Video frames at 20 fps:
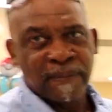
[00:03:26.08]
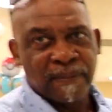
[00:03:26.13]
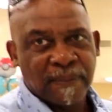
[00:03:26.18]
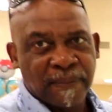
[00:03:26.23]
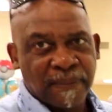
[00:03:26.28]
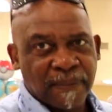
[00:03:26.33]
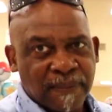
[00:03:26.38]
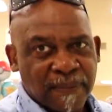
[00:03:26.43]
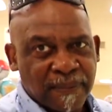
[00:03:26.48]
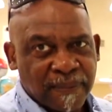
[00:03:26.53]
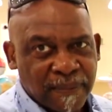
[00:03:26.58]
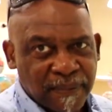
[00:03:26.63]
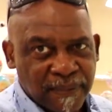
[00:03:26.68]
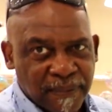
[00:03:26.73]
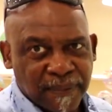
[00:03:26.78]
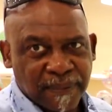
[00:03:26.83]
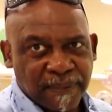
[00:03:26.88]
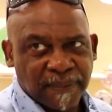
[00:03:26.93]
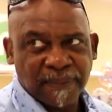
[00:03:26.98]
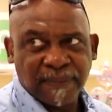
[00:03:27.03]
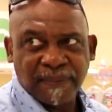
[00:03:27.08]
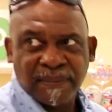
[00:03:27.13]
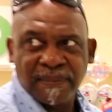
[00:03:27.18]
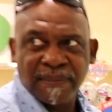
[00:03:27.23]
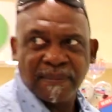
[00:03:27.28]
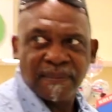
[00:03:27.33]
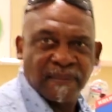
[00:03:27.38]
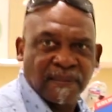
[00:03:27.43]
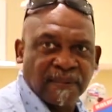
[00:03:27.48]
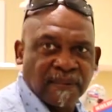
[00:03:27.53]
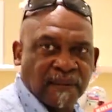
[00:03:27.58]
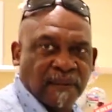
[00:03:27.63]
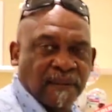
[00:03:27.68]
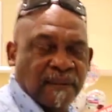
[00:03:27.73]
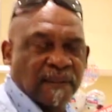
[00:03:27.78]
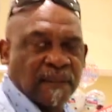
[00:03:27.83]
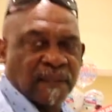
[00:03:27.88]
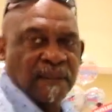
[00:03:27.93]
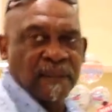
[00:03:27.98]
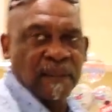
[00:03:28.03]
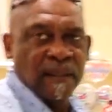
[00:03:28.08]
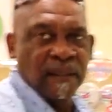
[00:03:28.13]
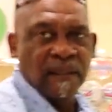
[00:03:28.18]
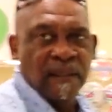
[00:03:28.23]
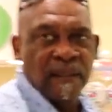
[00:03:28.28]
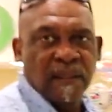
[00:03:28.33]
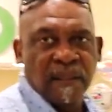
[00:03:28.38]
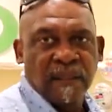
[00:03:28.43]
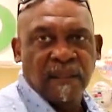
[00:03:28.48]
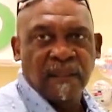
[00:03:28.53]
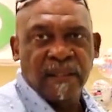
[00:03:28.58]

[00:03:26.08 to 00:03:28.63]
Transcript: Okay. So would that be all?